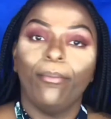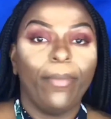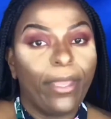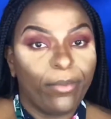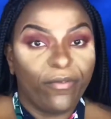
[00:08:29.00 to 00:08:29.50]

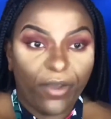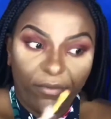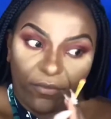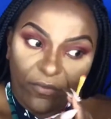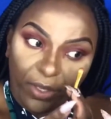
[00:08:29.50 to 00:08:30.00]
It may be
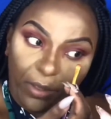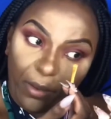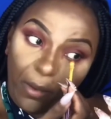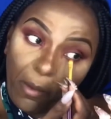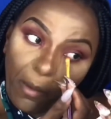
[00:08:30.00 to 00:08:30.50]
very
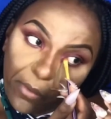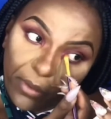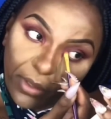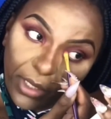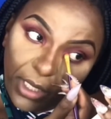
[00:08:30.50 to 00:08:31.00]
faint
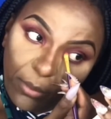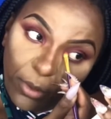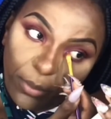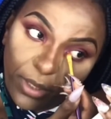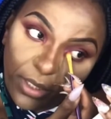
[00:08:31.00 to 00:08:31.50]
on
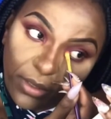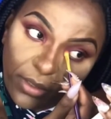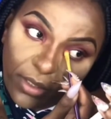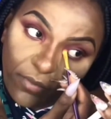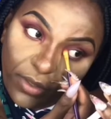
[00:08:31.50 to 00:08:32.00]
camera, but I
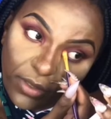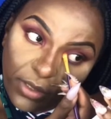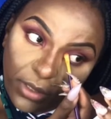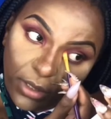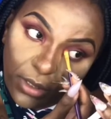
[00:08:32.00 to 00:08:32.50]
can
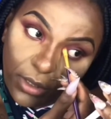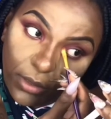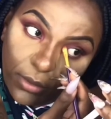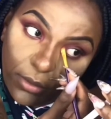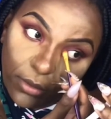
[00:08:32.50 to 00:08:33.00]
definitely see
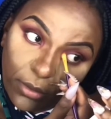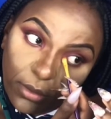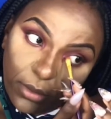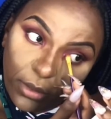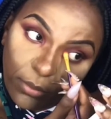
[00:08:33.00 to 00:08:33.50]
it
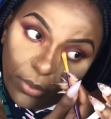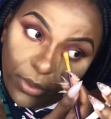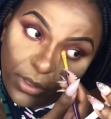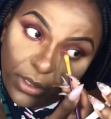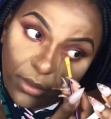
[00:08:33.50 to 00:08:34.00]
in
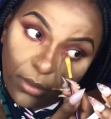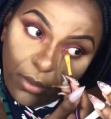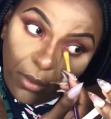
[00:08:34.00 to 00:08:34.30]
person.